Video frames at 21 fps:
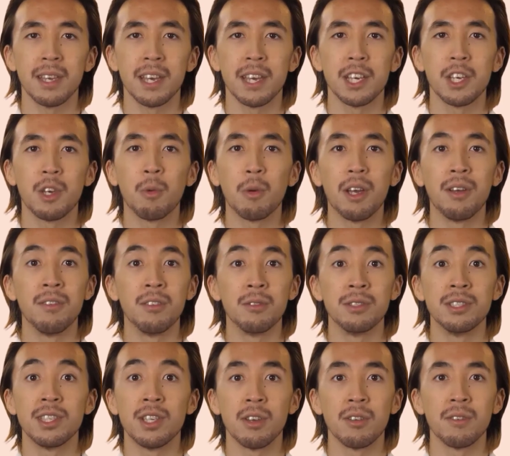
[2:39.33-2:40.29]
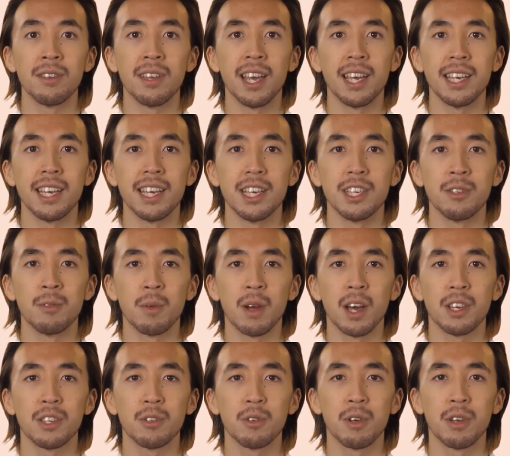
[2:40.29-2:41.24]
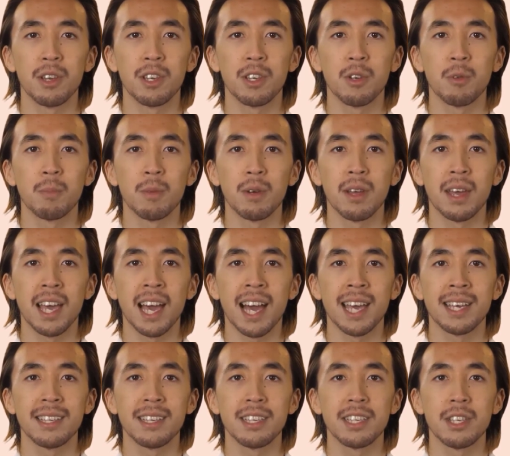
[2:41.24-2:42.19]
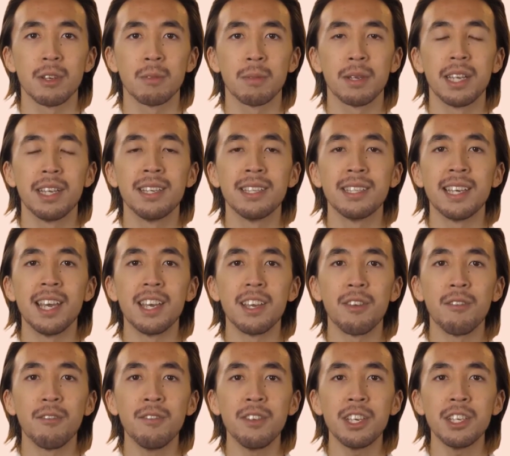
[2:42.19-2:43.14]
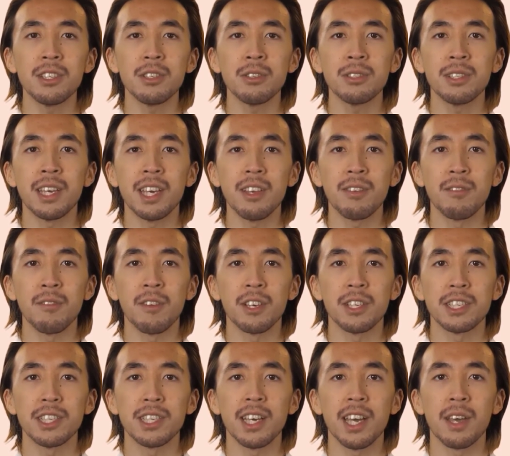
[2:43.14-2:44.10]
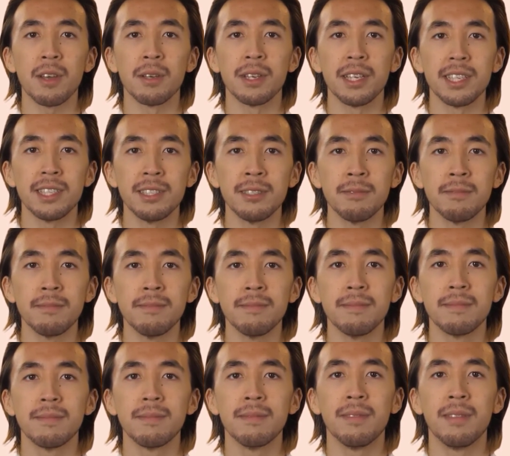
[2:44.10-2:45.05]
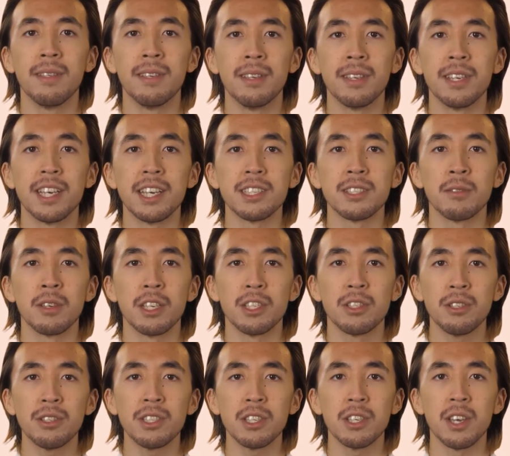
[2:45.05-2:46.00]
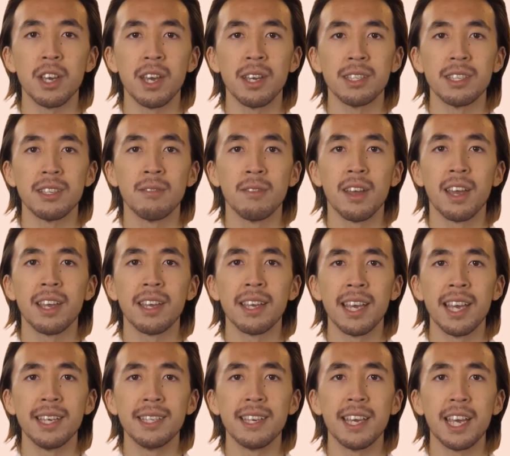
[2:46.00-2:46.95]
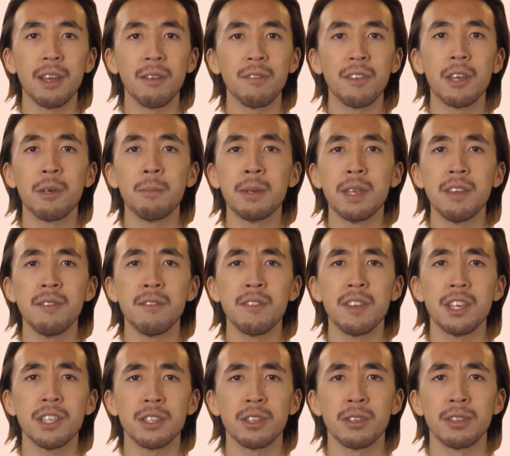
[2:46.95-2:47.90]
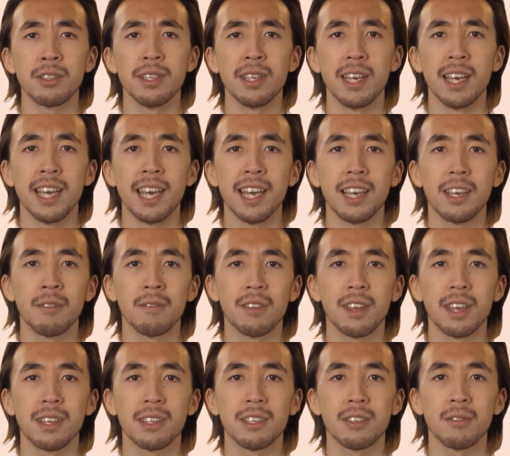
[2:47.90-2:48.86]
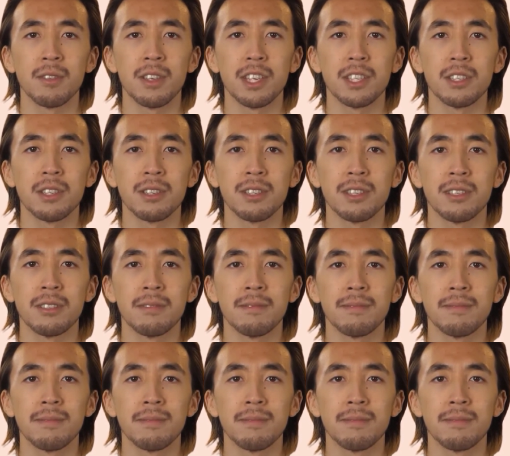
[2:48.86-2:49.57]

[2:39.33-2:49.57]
You would have observed that each module in Uber has its unique set of features and functionalities. These features are classified as MVP features and advanced features.